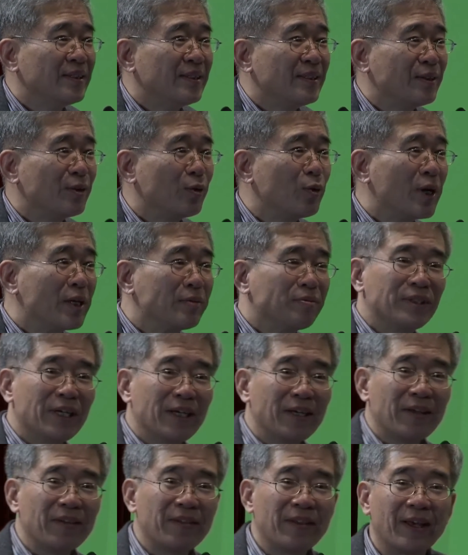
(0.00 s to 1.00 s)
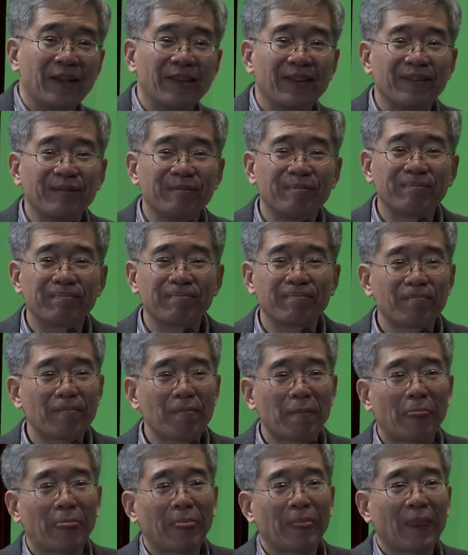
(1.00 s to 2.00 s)
So what I'm saying is that
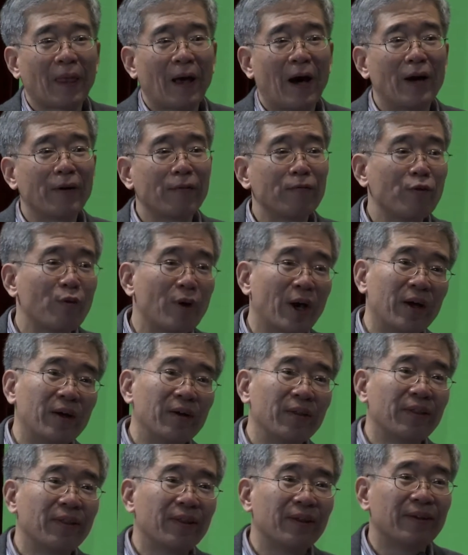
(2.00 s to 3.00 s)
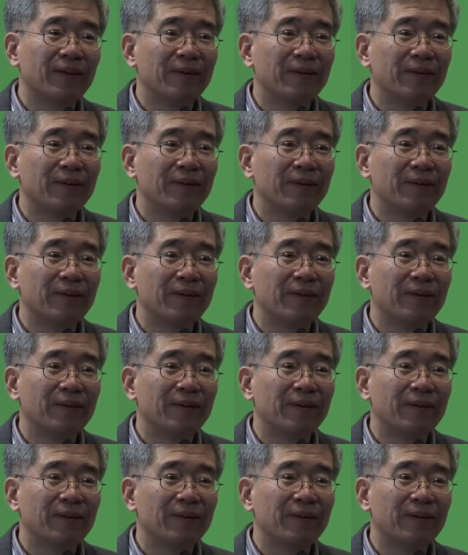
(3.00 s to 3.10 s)
out of wealth,